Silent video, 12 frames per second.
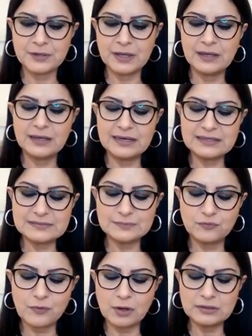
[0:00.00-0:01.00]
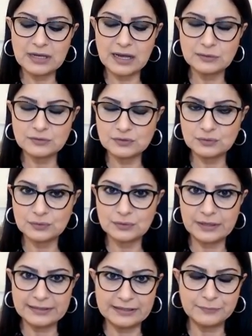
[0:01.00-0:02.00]
Let's move on now to
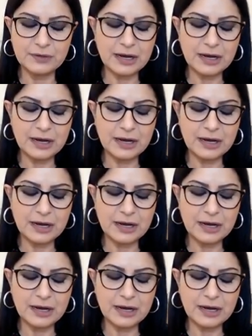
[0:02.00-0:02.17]
Libra.